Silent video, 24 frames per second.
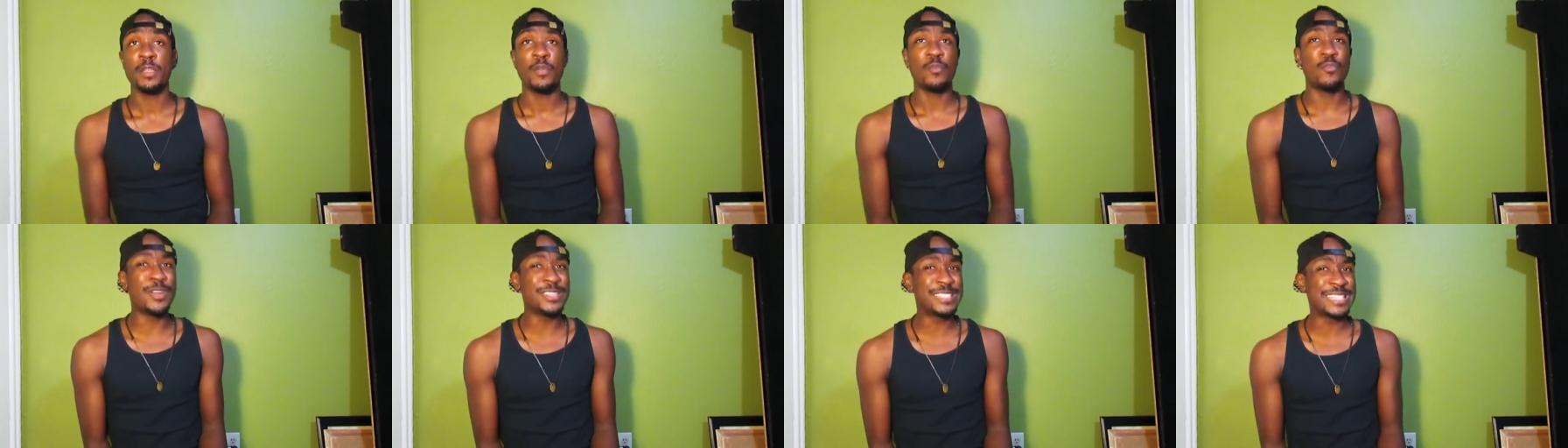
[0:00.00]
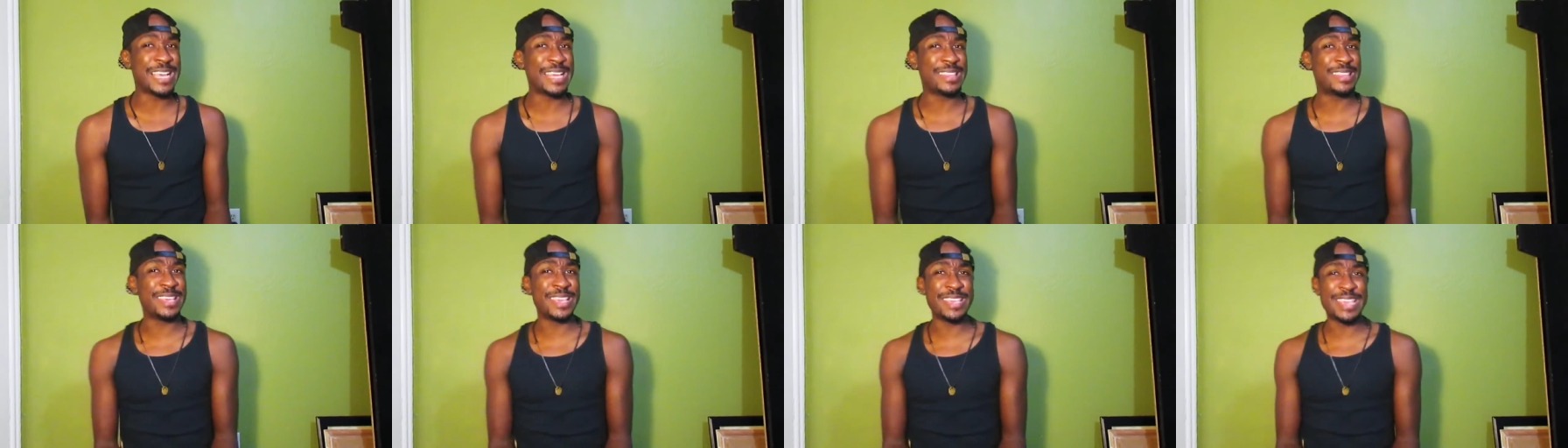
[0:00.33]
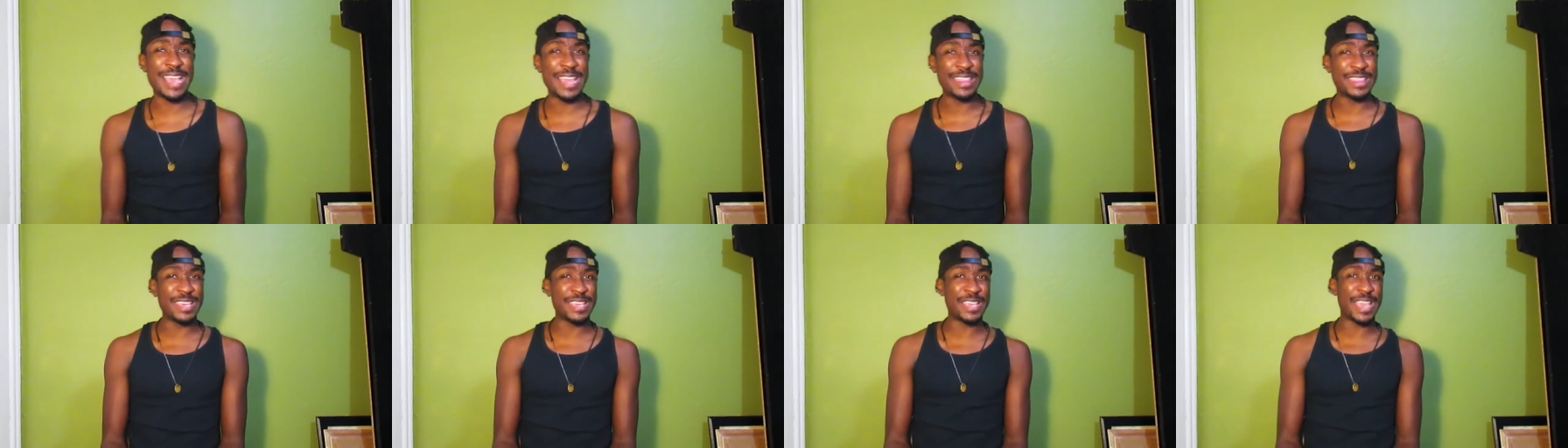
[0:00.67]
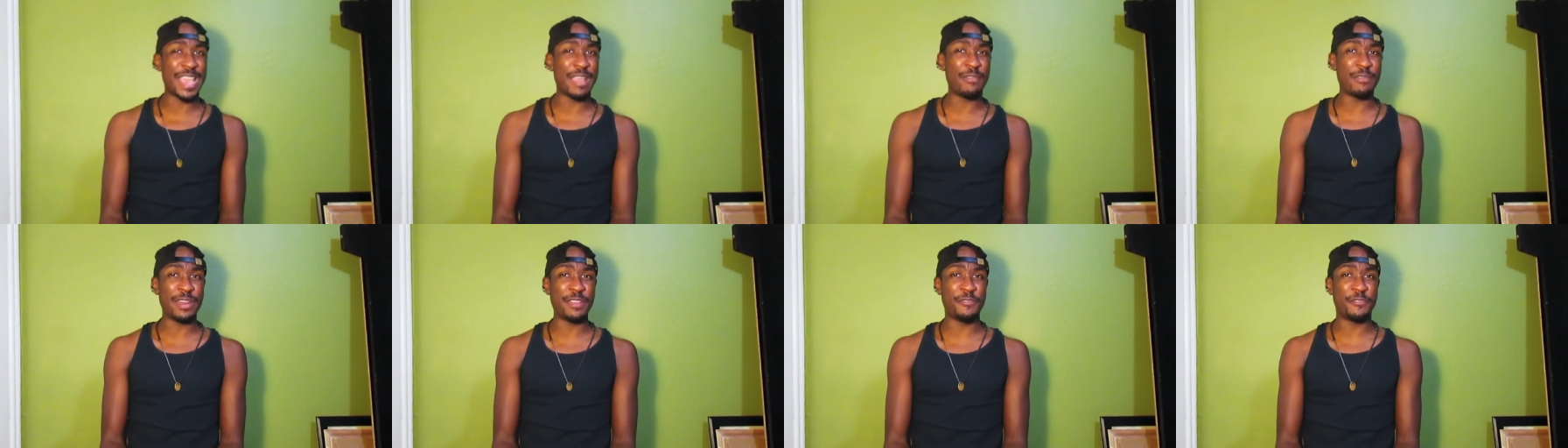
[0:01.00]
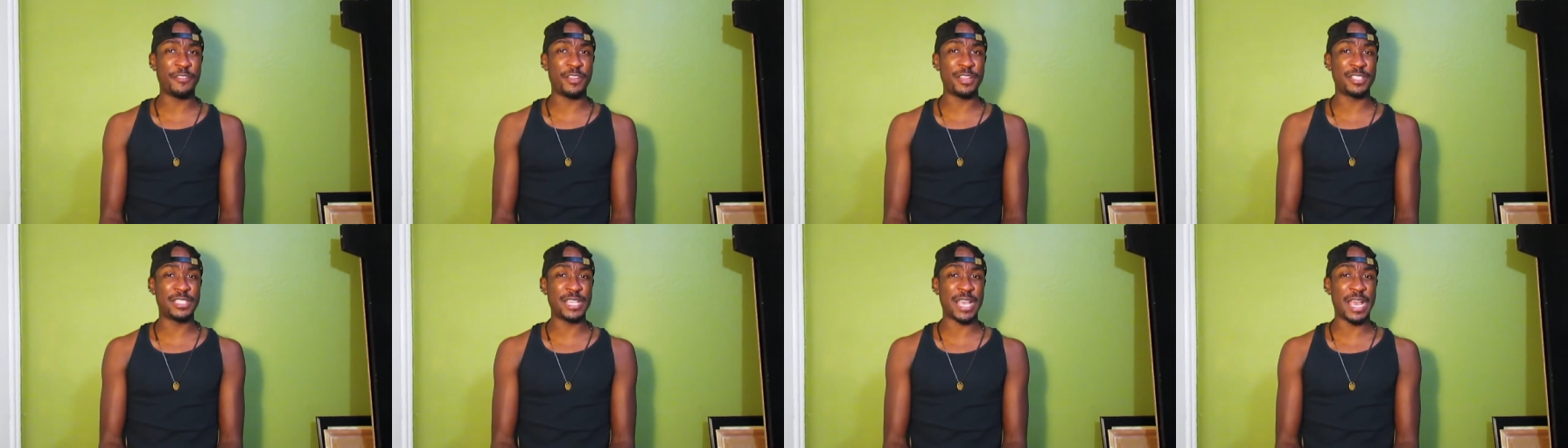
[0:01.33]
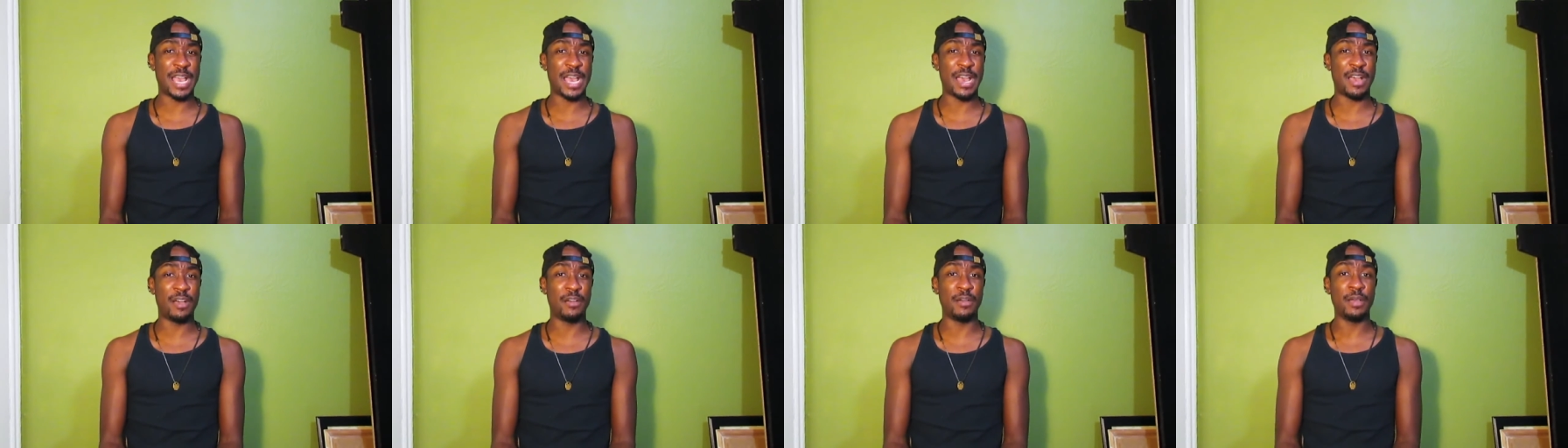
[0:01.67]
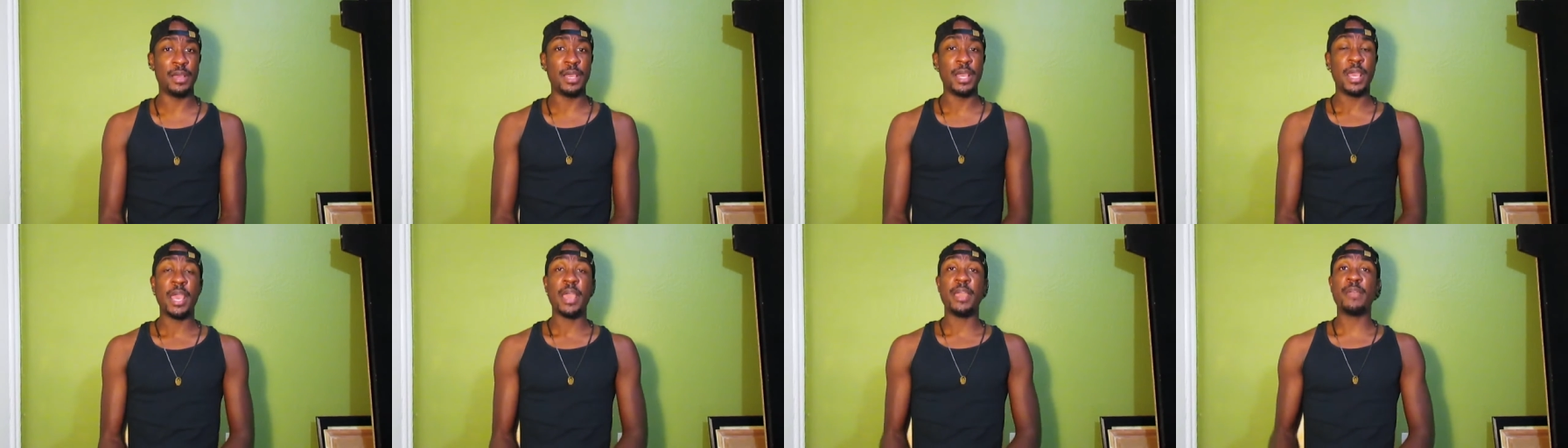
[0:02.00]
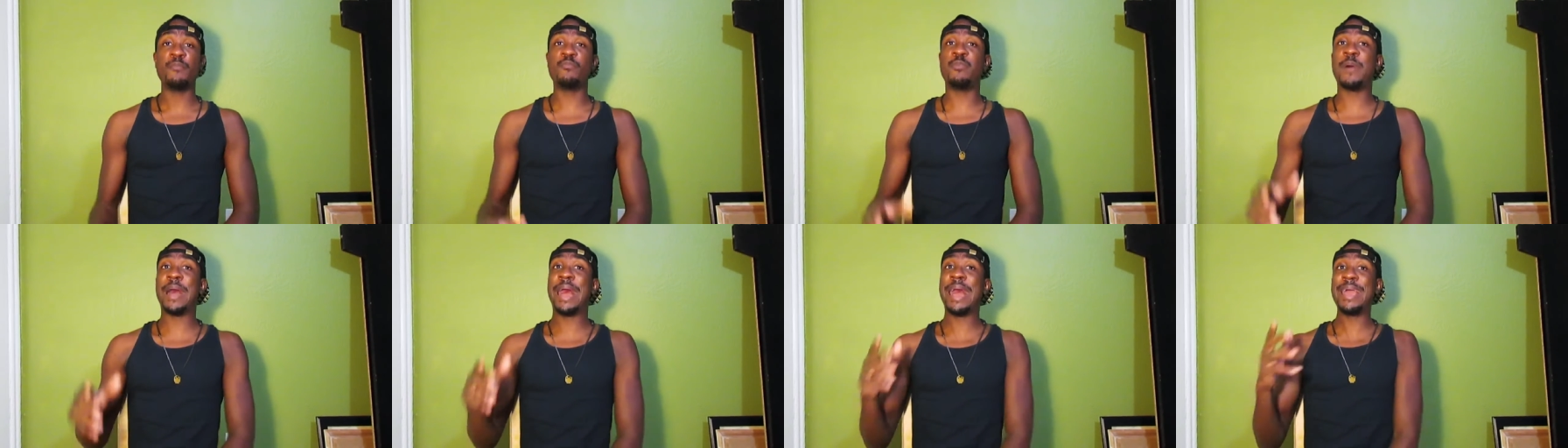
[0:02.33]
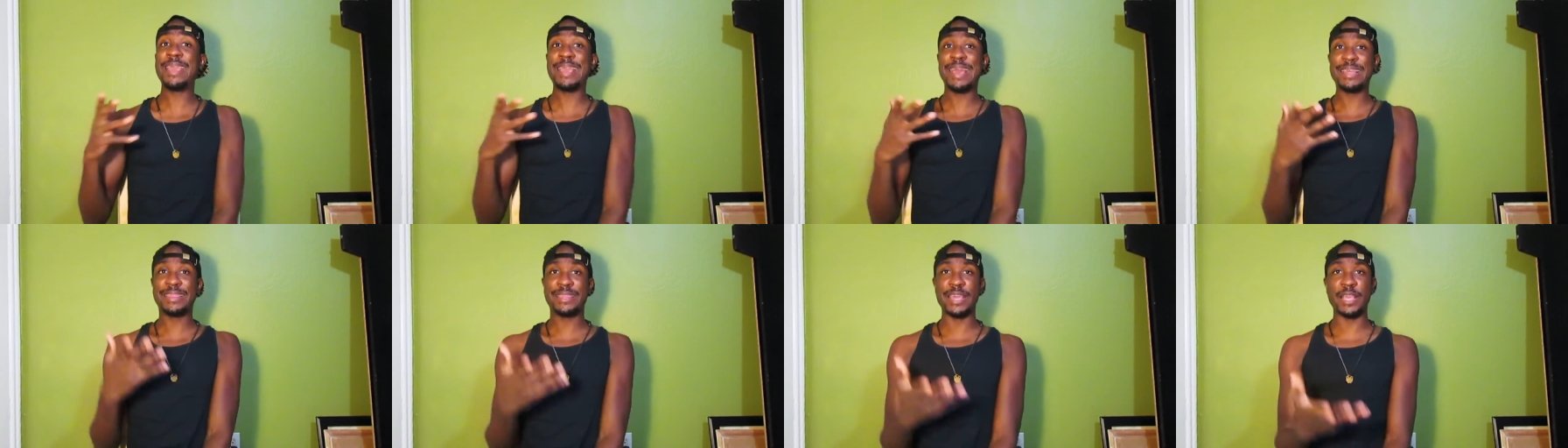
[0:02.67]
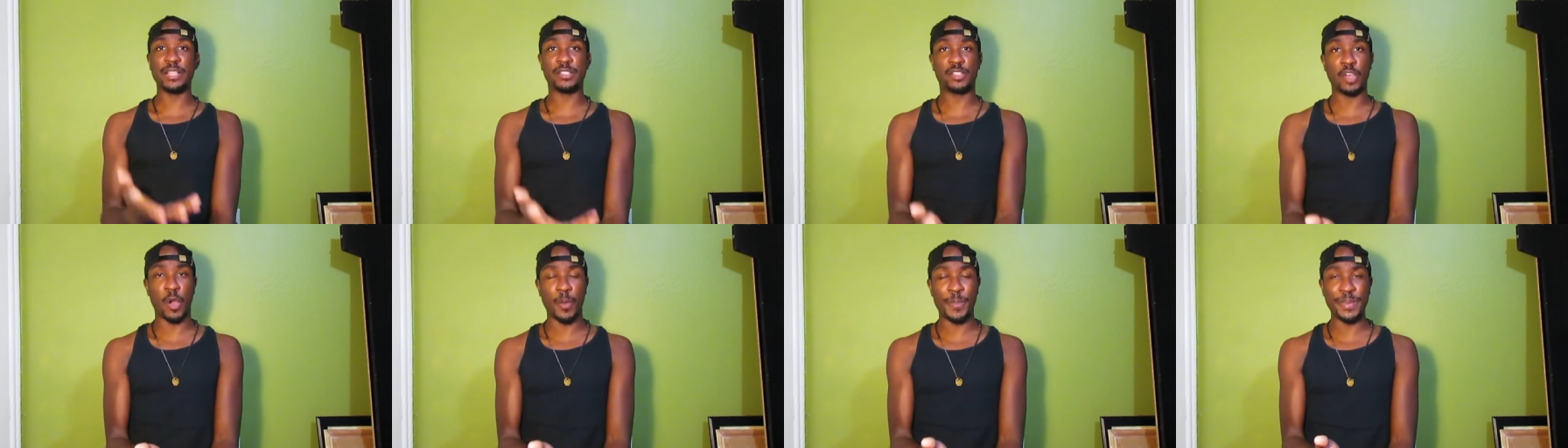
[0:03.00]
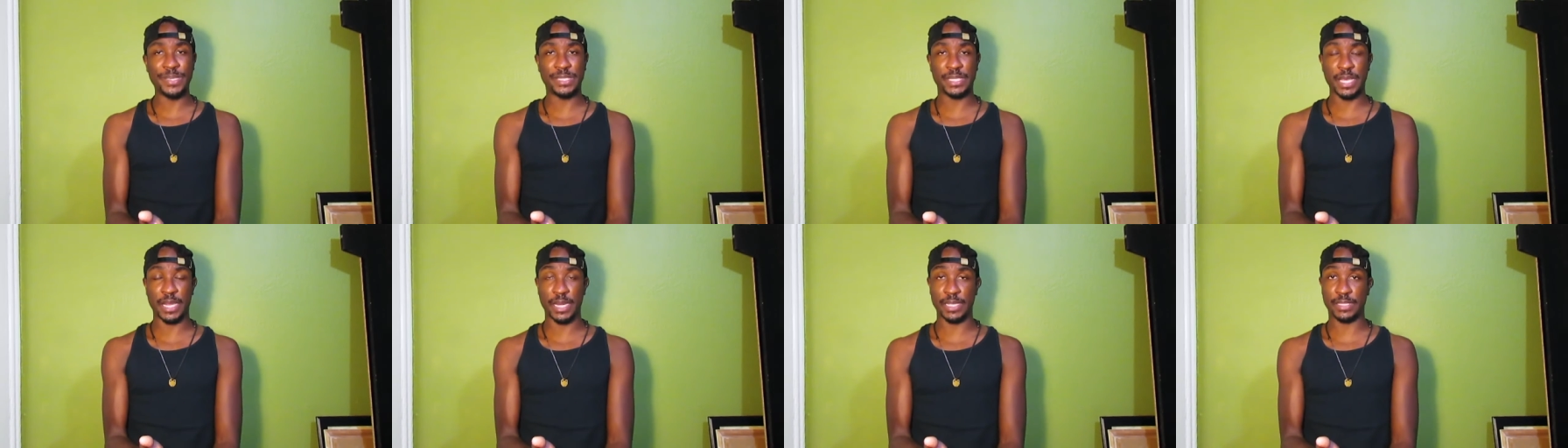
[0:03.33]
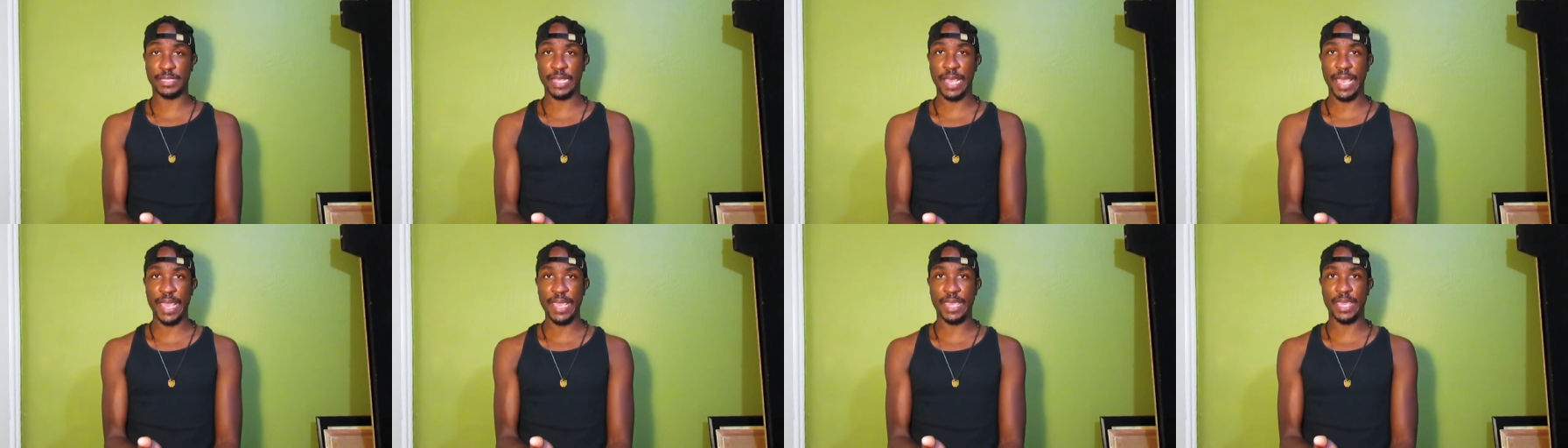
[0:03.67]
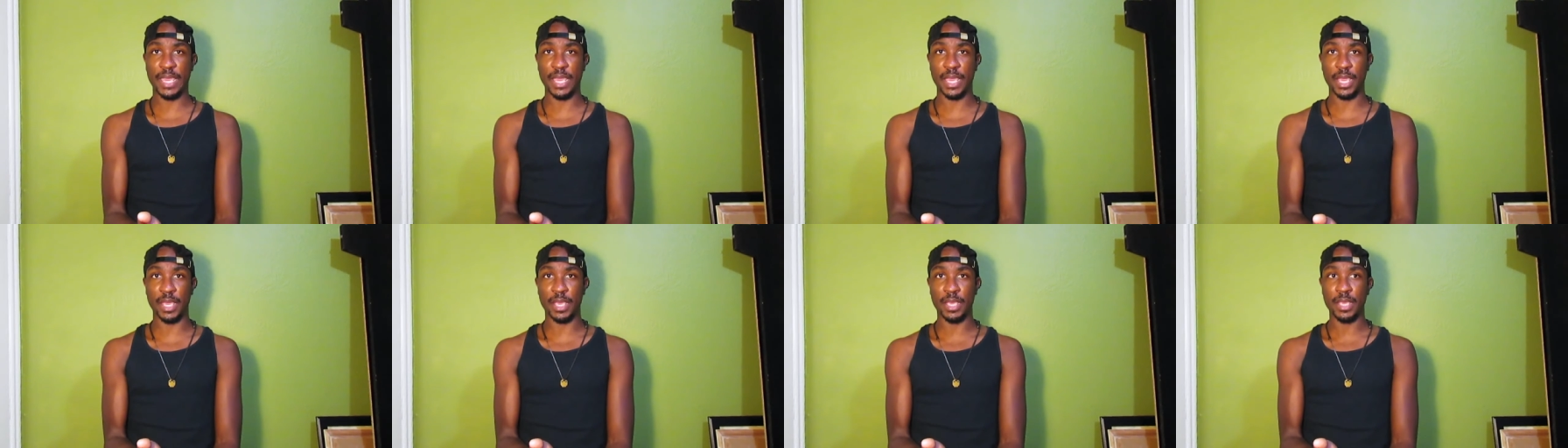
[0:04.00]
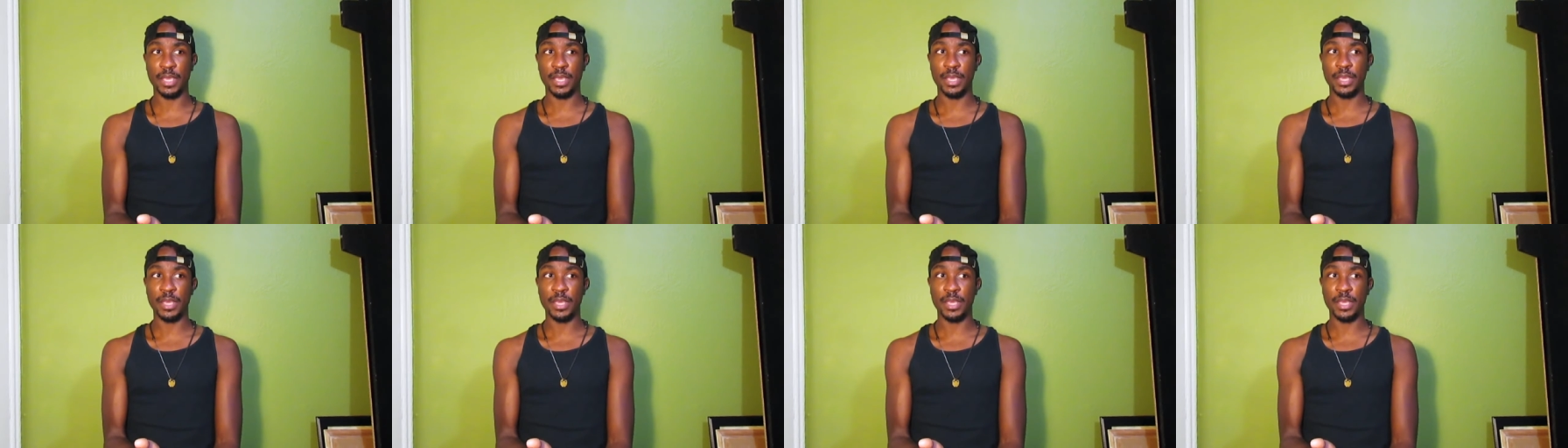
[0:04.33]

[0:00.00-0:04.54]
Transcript: What y'all think? Y'all think Kate ready for a child? Why y'all think Toby's gonna take it?